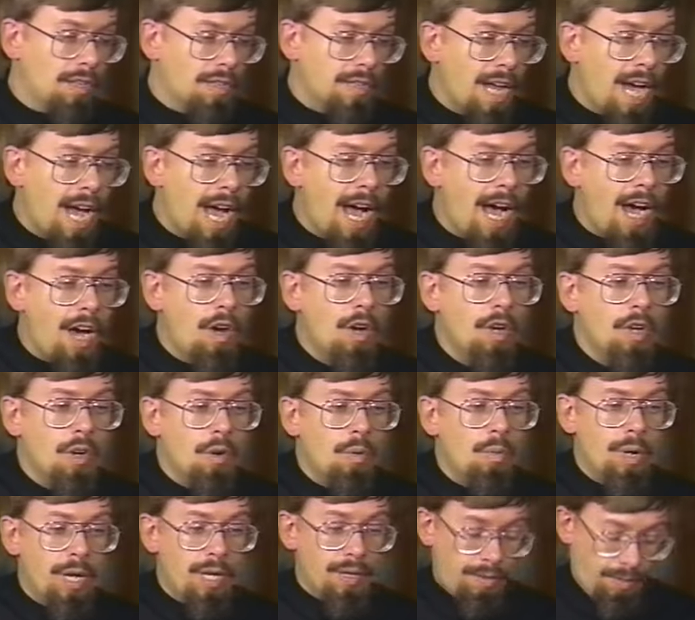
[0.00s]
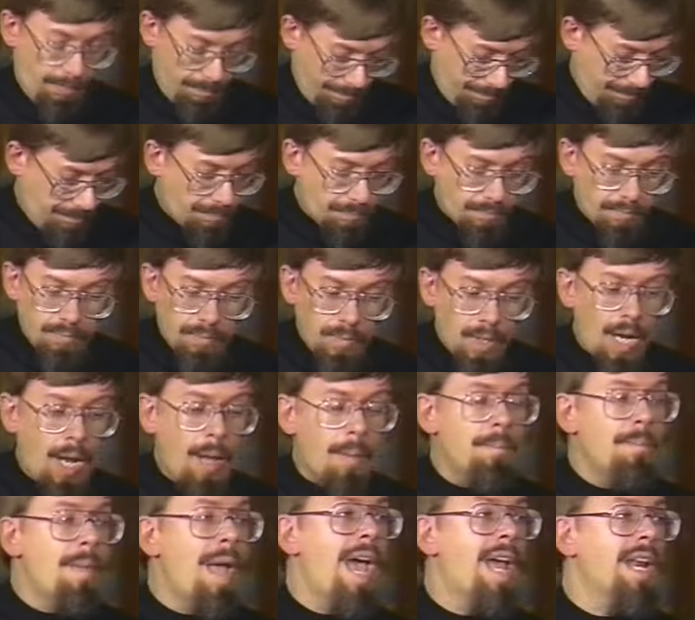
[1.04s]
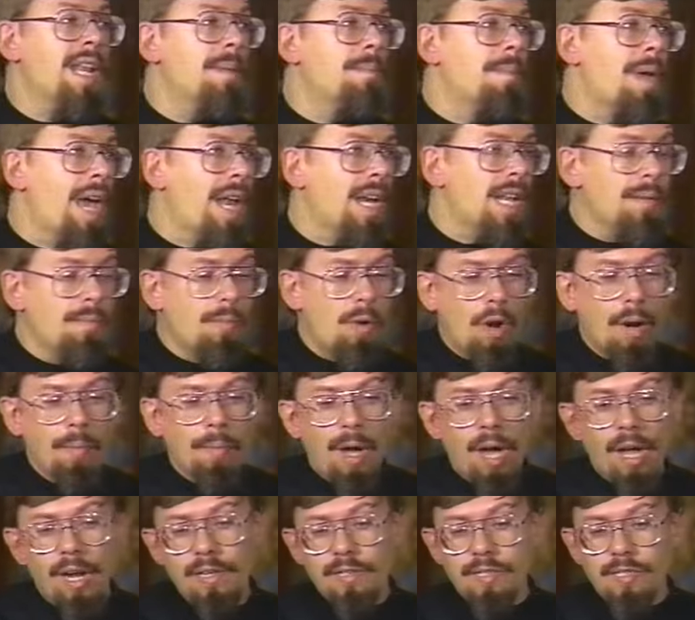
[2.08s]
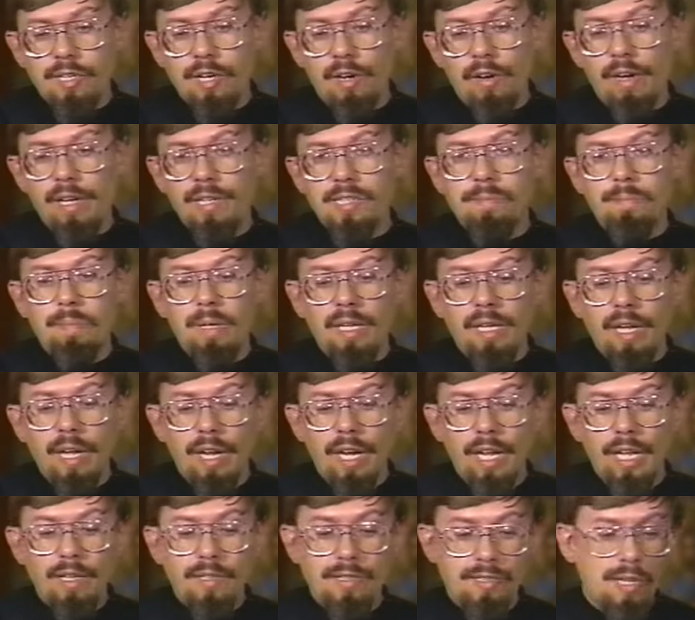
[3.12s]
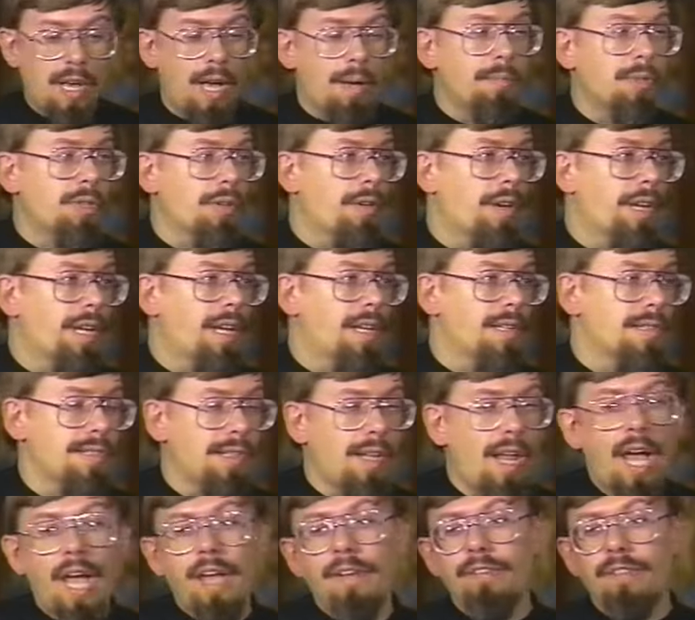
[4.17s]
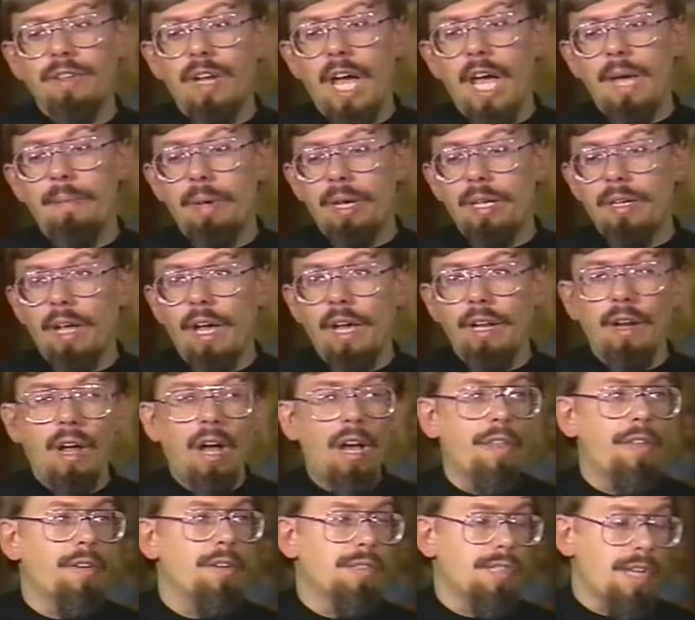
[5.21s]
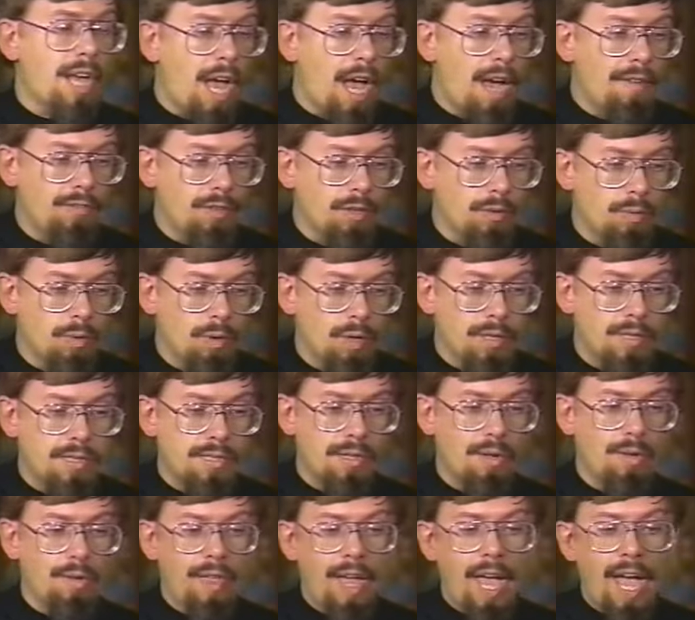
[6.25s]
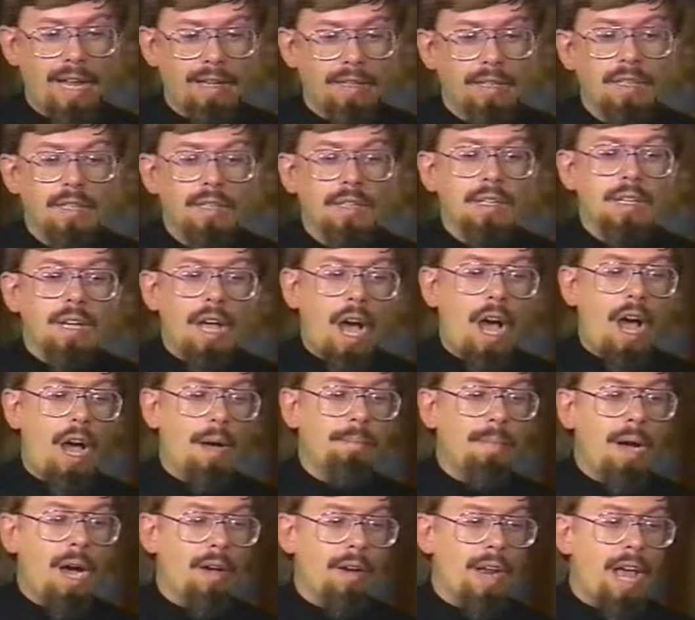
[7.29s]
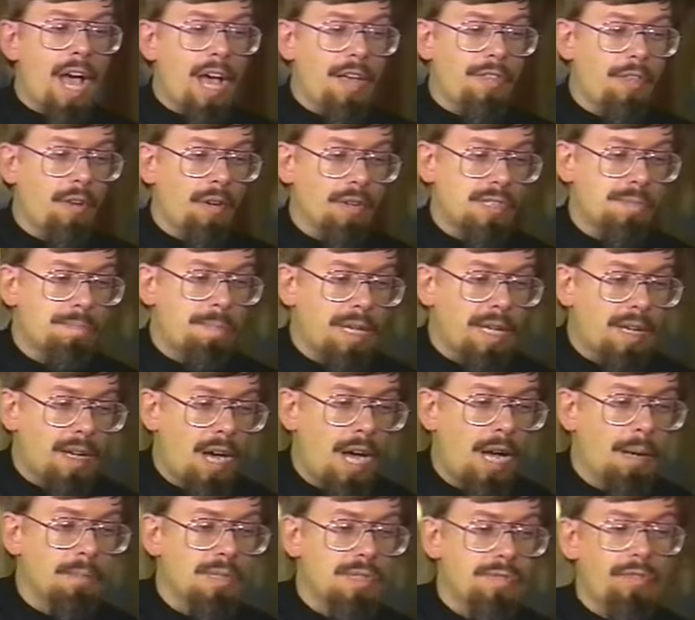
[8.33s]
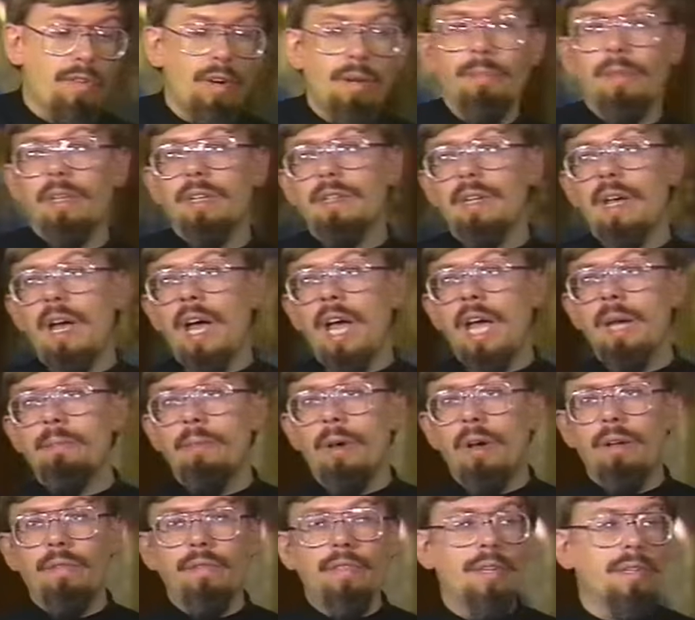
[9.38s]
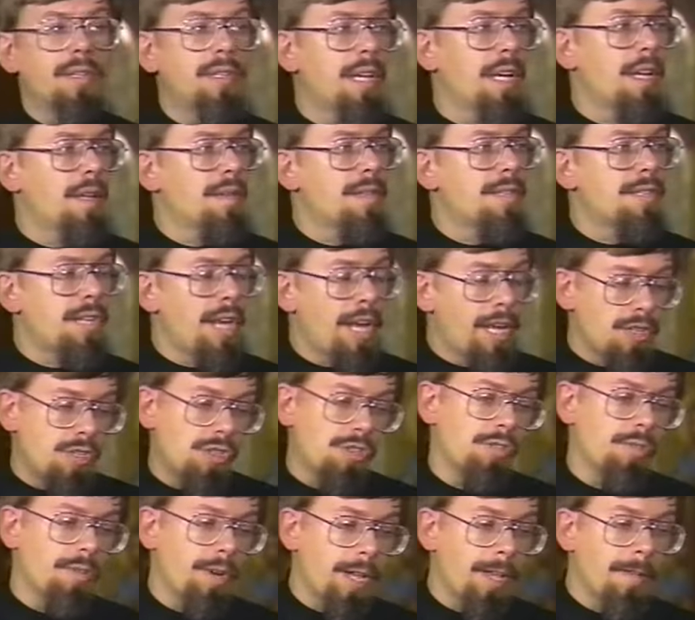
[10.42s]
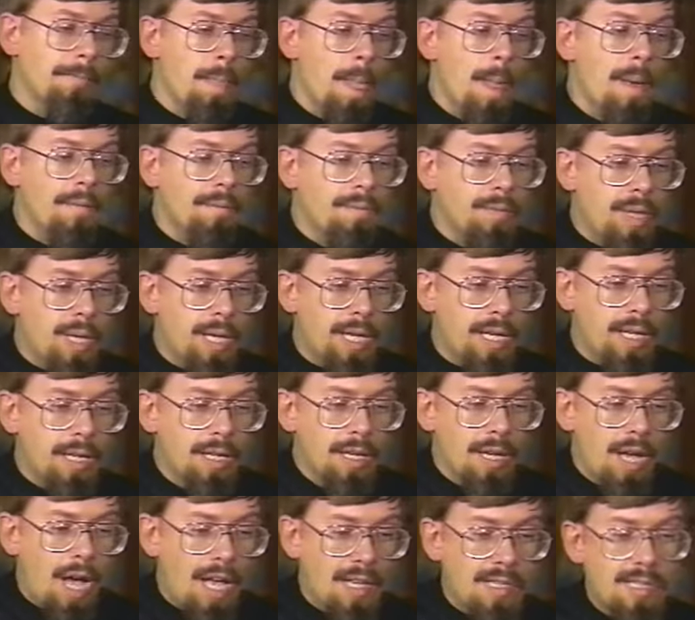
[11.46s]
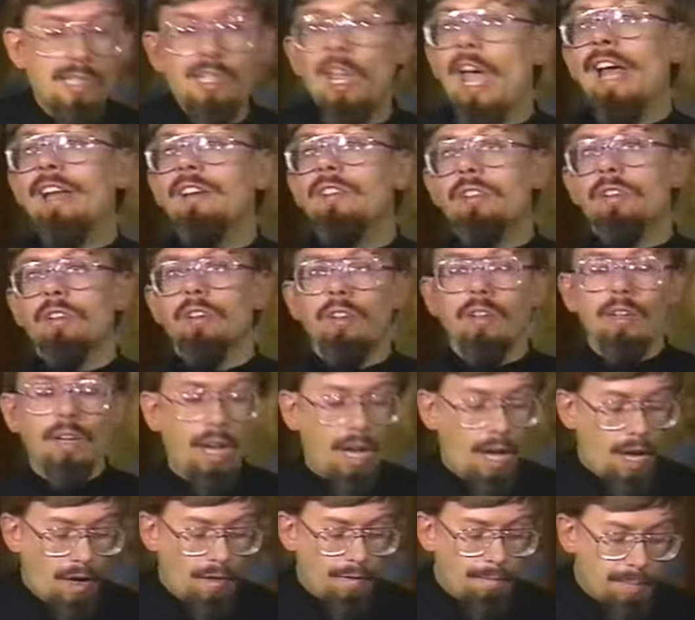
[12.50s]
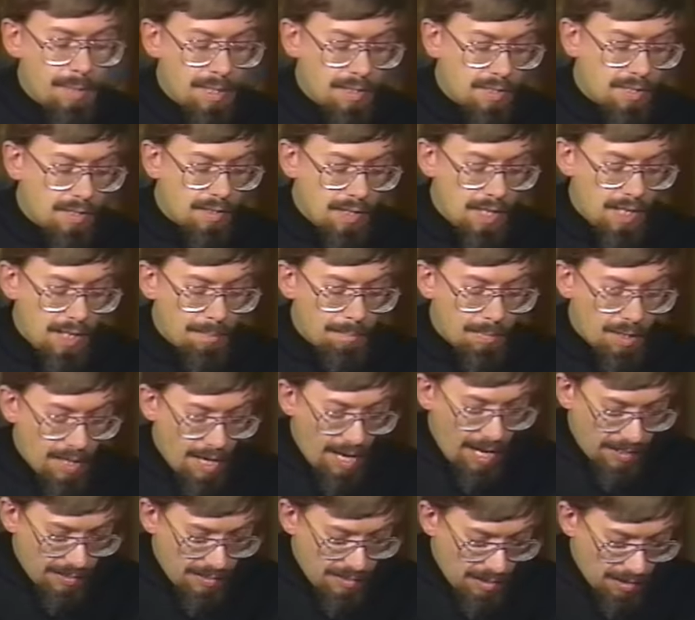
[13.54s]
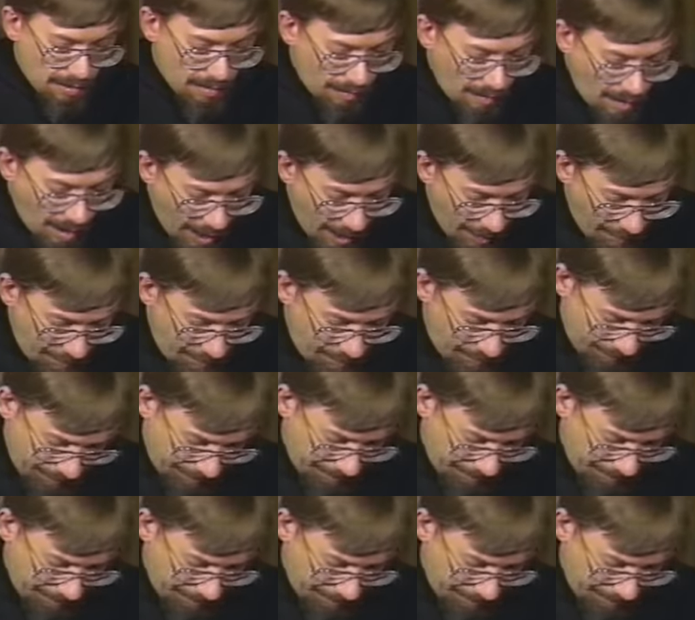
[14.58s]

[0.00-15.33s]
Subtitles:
now, with many, many more monasteries beginning, some during his lifetime and others afterwards, so that Mount Athos becomes, from the time of the 10th century, the center of Byzantine monastic life.